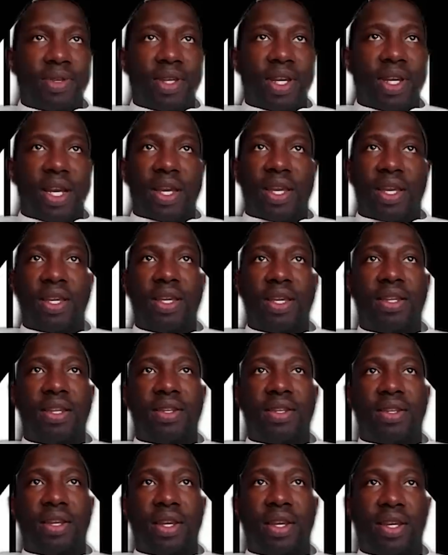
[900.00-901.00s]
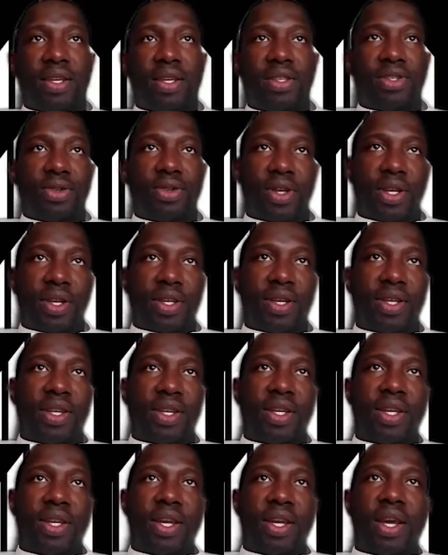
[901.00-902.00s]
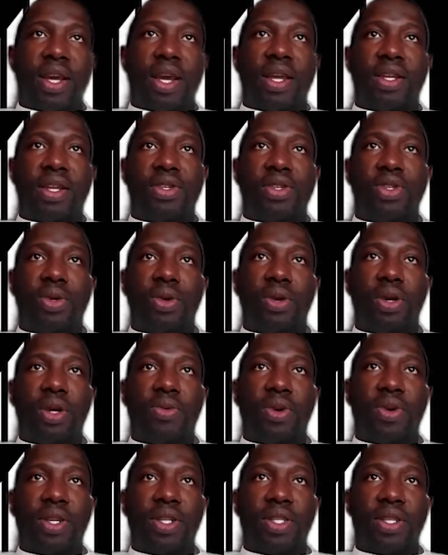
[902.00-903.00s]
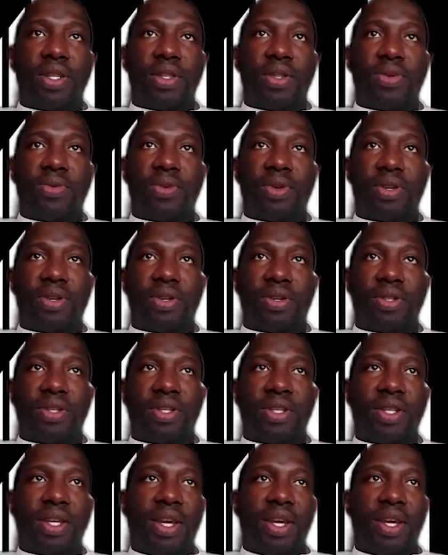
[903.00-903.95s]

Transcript: I eat and drink and enjoy what is in the world.